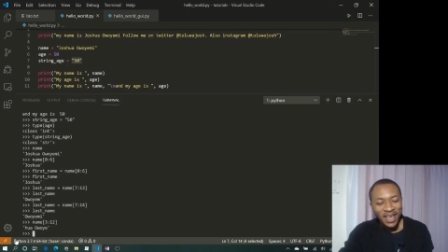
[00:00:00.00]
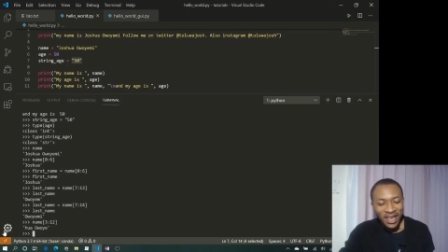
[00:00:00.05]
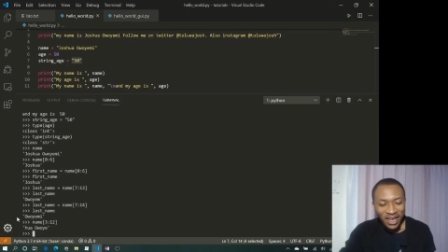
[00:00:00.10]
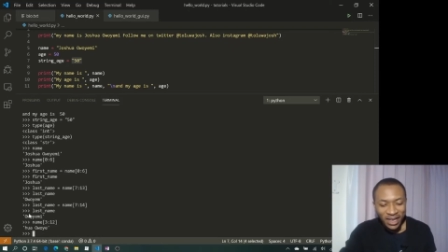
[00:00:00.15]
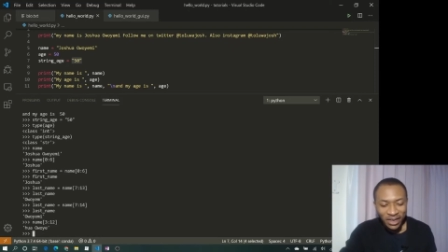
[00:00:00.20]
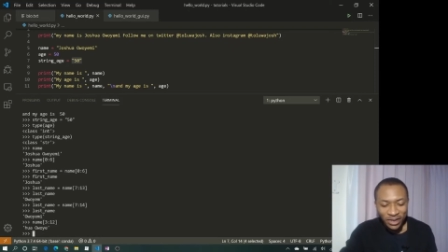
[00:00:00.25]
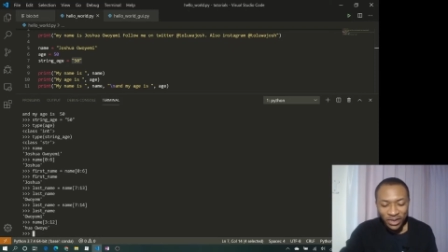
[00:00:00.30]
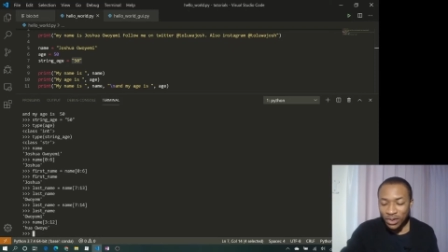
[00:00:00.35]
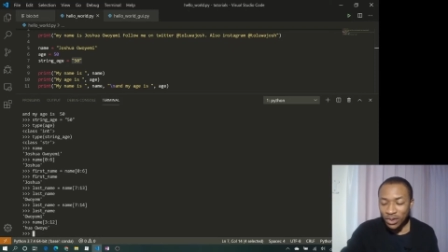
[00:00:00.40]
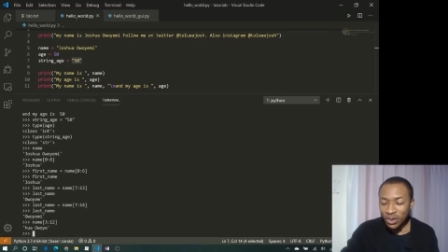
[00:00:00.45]

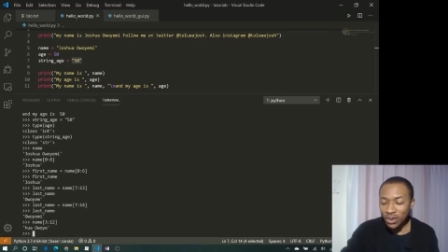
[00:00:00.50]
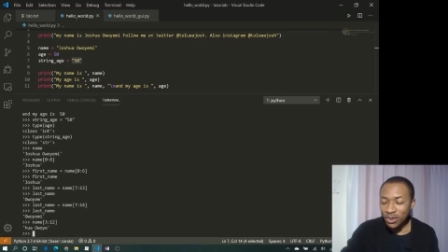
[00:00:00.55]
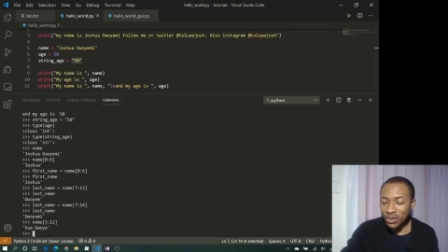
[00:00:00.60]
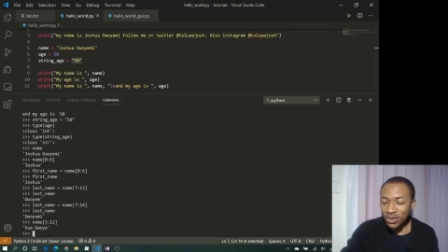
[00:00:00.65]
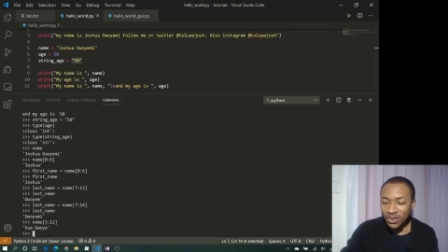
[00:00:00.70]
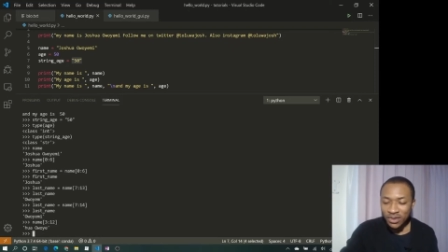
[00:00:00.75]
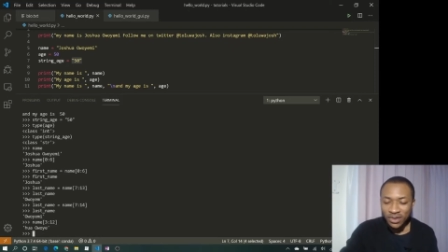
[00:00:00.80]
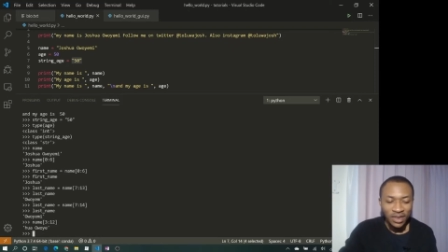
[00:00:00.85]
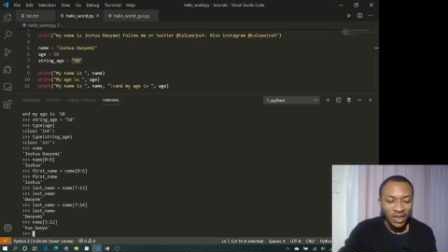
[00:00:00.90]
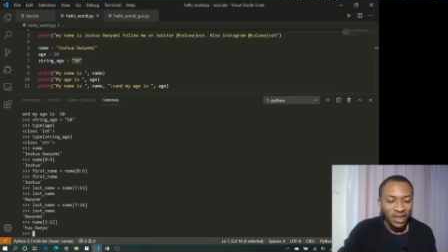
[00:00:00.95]
it
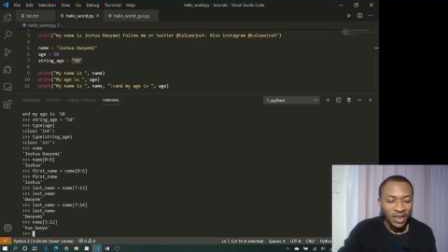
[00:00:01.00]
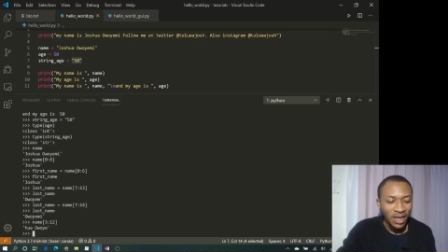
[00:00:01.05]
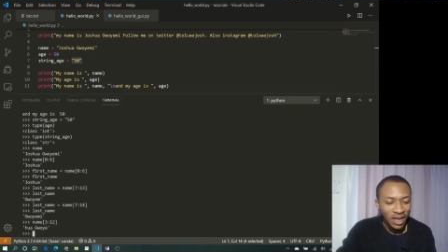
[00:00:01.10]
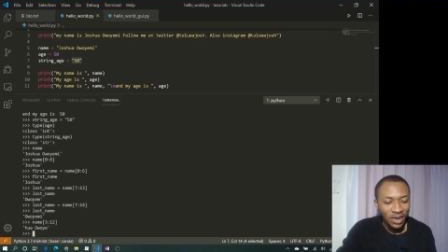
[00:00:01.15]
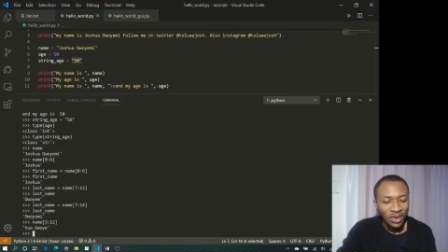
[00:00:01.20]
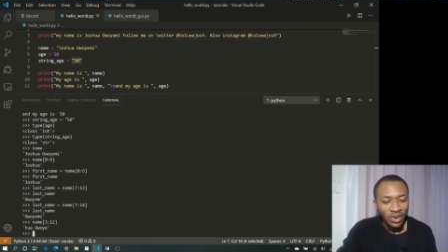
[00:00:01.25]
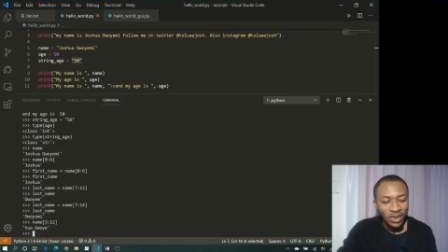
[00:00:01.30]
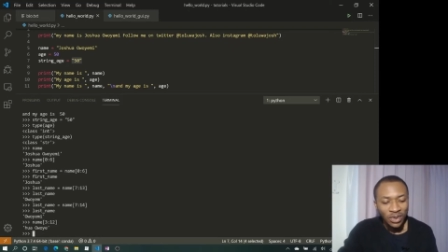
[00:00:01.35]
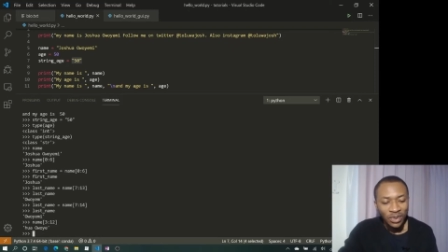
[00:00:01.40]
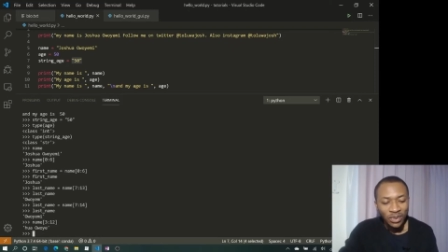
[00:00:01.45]
shows
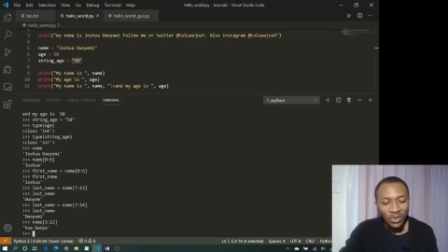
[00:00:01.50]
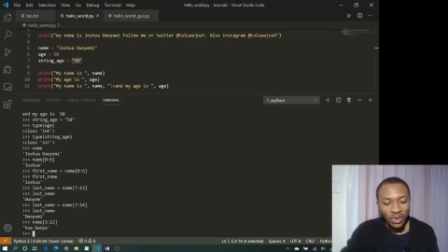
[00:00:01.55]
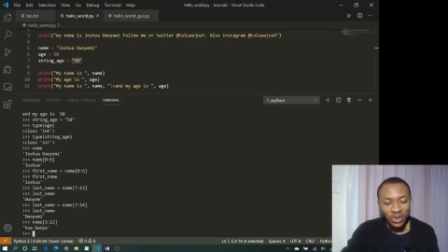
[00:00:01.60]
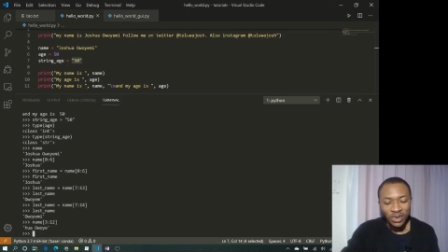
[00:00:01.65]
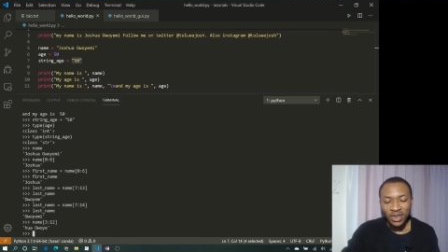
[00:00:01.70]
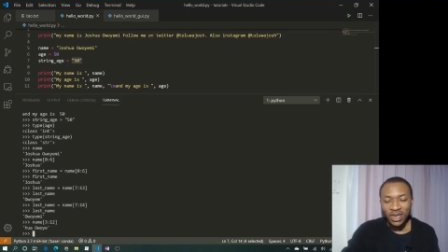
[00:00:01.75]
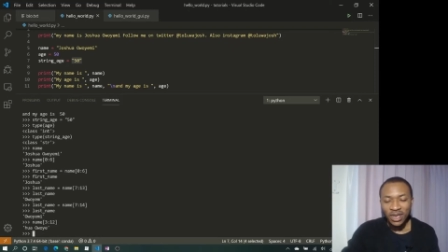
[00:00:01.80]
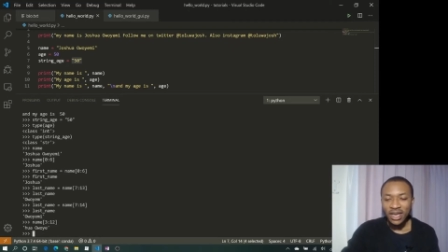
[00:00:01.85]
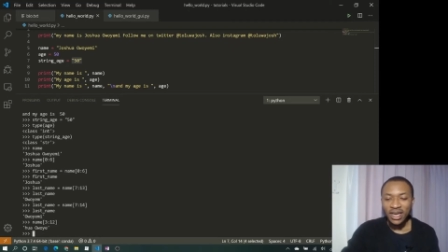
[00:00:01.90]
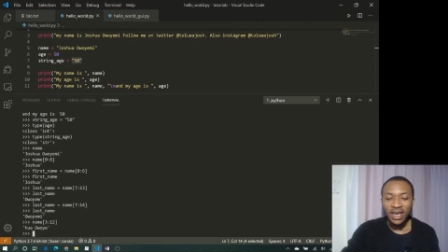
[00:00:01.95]
what
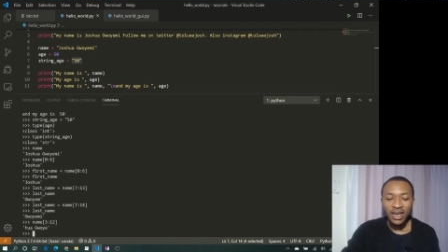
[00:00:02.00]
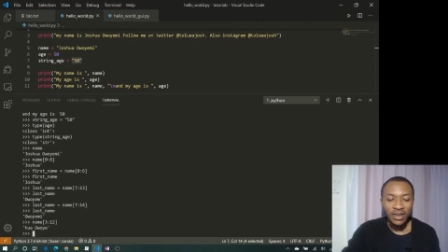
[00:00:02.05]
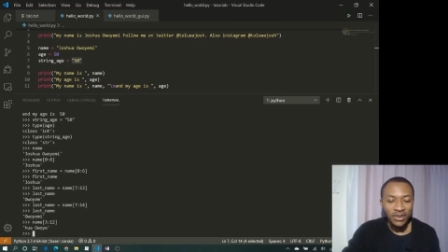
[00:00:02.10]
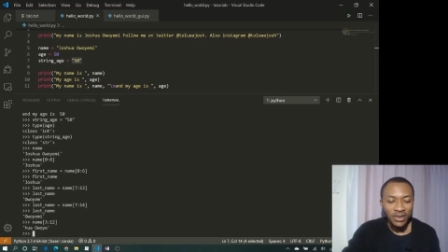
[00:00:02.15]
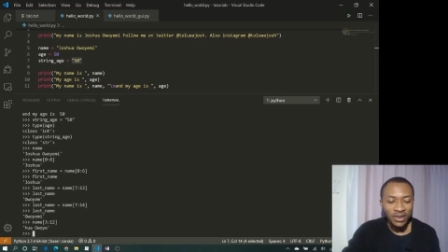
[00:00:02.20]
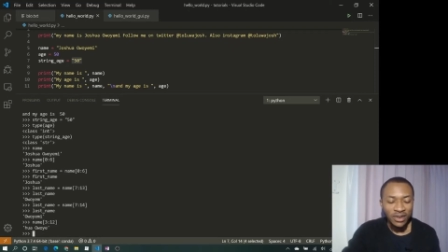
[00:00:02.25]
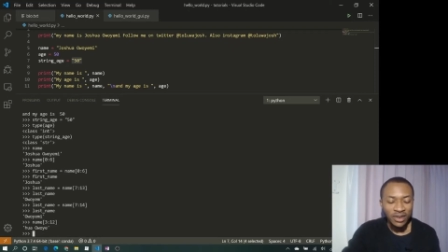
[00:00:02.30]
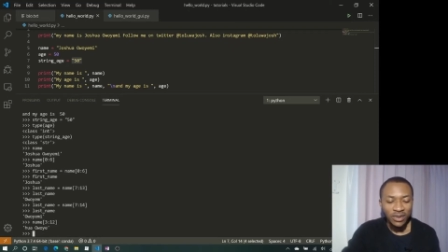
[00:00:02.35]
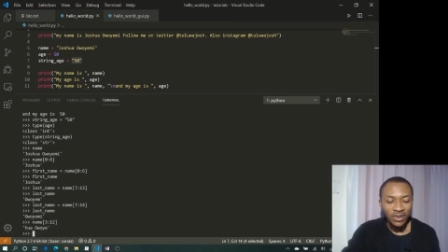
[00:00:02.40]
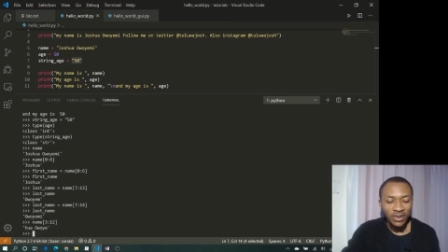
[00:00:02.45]
you can
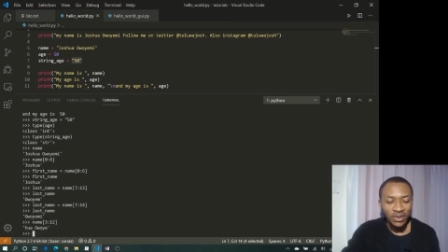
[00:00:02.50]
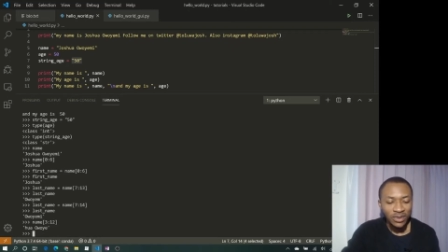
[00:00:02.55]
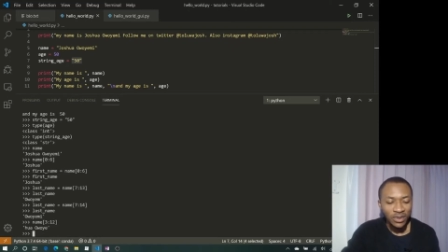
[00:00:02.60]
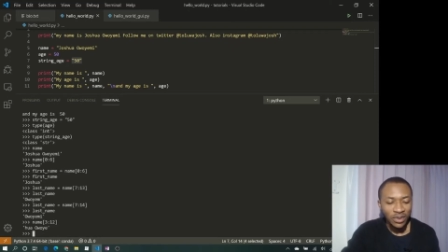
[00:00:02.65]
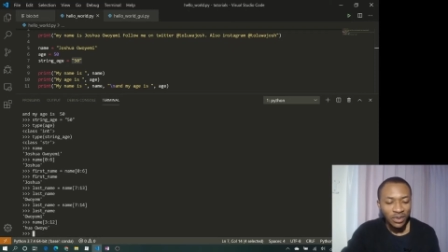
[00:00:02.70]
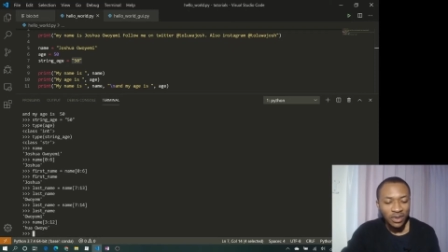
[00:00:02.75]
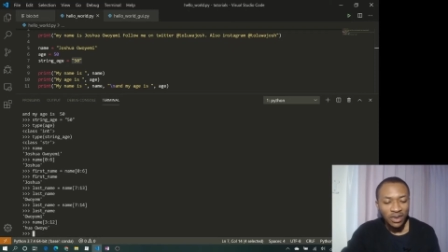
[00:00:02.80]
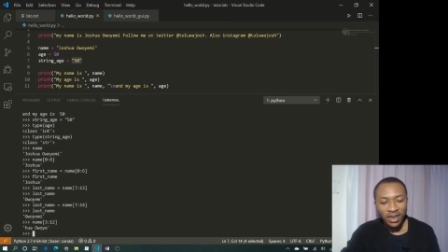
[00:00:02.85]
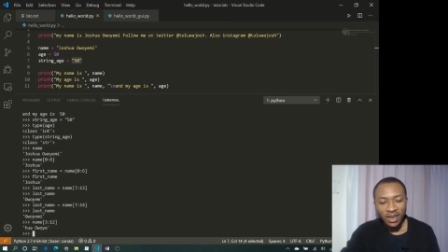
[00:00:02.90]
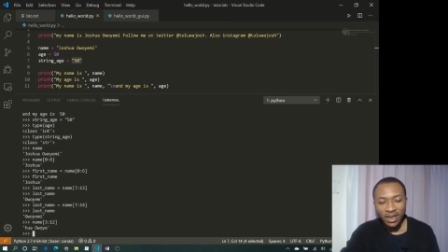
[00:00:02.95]
actually do.
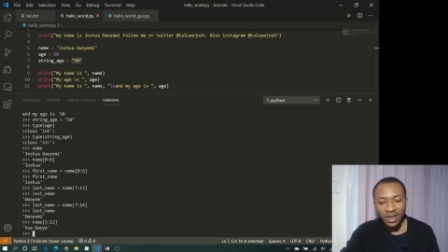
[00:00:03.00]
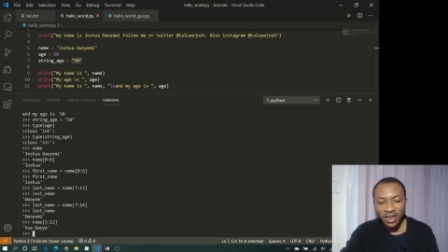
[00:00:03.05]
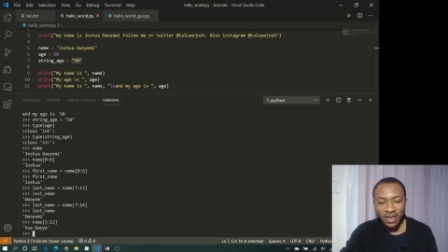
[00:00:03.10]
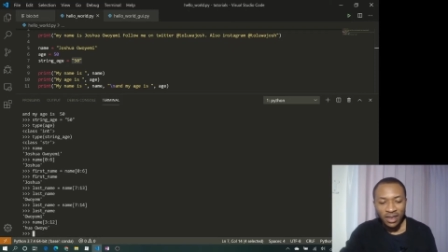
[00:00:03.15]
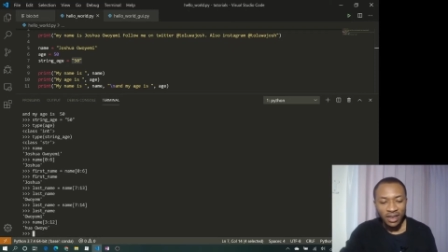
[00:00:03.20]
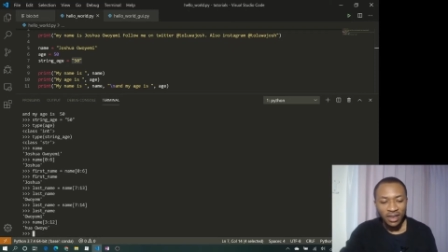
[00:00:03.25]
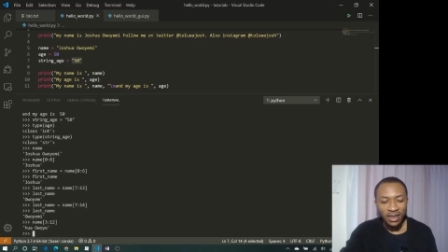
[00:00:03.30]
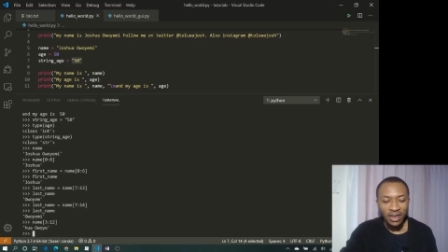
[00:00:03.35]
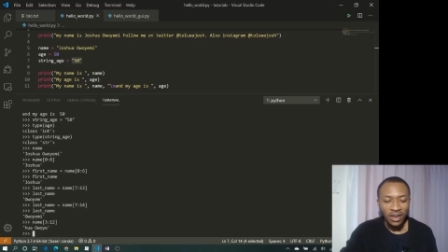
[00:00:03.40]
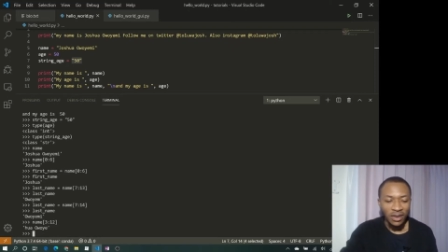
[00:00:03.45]
So in
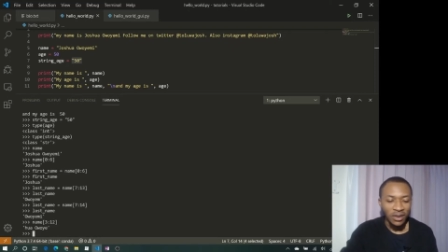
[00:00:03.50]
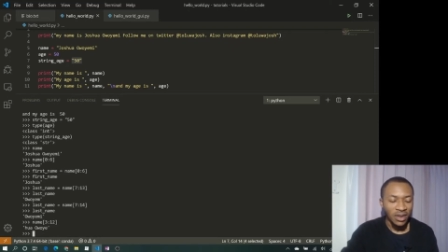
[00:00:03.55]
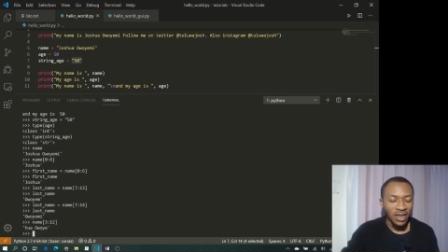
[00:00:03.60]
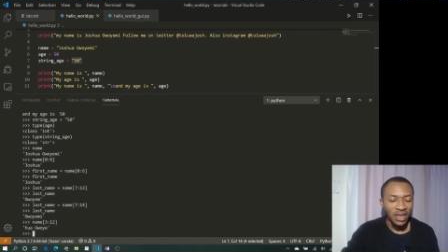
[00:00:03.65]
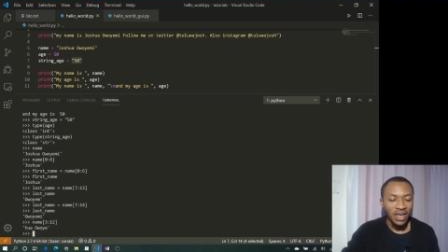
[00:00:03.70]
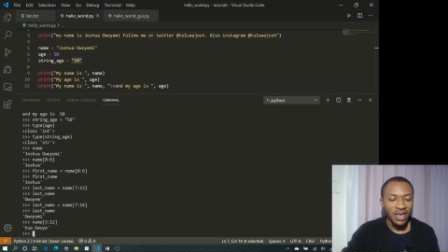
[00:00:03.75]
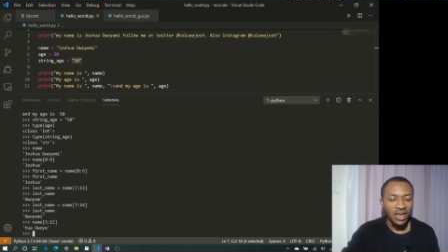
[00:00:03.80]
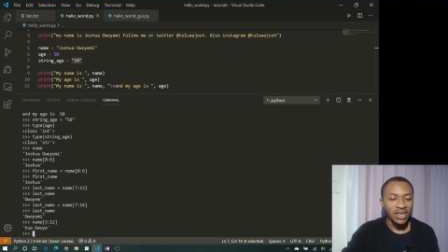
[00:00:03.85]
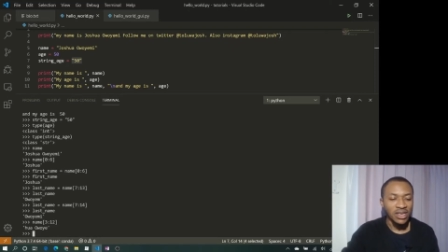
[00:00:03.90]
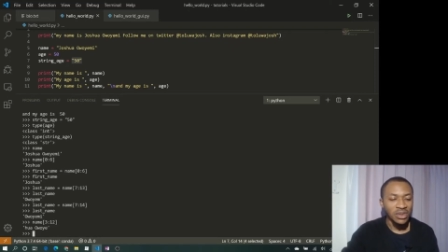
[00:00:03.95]
another case,